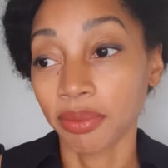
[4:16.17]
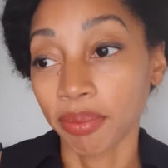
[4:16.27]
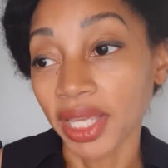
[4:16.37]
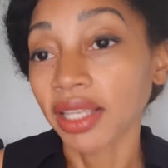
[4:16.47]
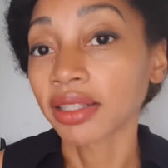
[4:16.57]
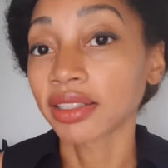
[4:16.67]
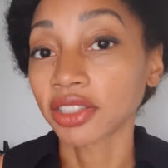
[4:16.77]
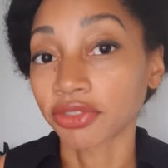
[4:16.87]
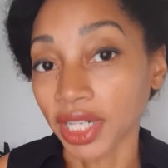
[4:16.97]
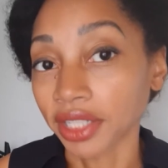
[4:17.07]
Making this
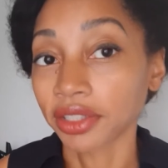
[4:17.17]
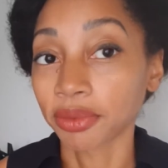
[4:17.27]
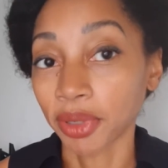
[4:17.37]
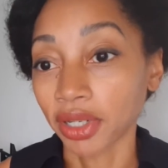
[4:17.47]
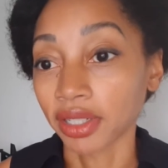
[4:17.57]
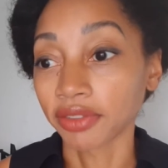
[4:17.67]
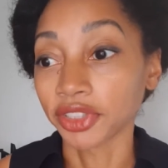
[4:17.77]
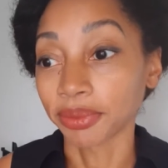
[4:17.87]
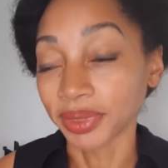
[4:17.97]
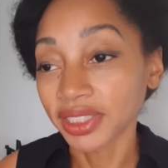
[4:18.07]
a regular part of
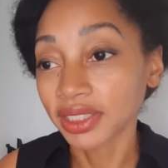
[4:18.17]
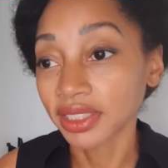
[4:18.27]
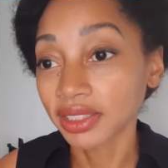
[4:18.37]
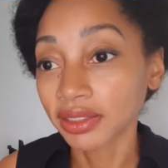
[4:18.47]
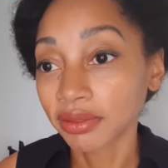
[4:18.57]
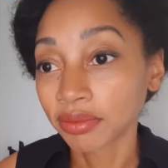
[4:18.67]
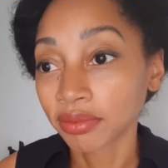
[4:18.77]
your business